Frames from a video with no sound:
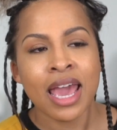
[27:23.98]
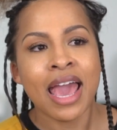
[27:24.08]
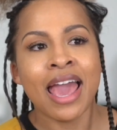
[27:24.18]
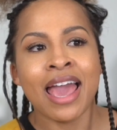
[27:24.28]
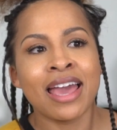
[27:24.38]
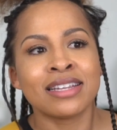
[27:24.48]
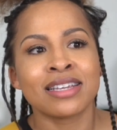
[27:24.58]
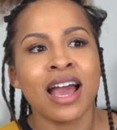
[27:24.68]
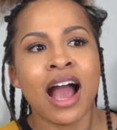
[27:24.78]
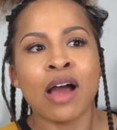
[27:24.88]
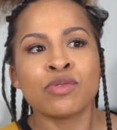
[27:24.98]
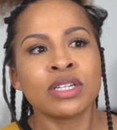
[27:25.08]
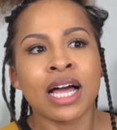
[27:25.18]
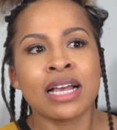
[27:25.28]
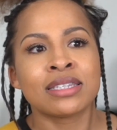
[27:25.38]
And I
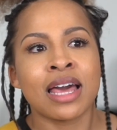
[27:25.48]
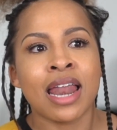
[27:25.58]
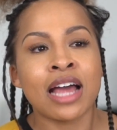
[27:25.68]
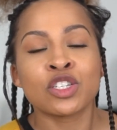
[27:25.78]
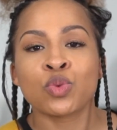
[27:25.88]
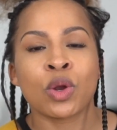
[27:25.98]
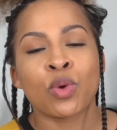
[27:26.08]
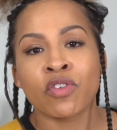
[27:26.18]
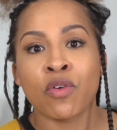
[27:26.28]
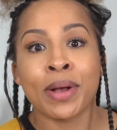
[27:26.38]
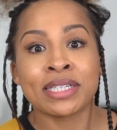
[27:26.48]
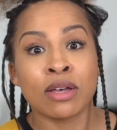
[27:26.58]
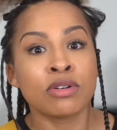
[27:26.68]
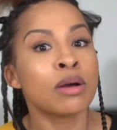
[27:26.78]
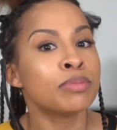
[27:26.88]
realized that I just want to work for
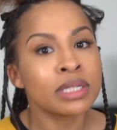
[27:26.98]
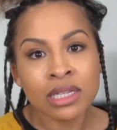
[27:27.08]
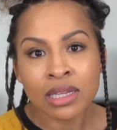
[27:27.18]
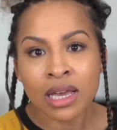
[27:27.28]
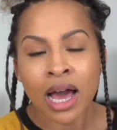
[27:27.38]
myself completely.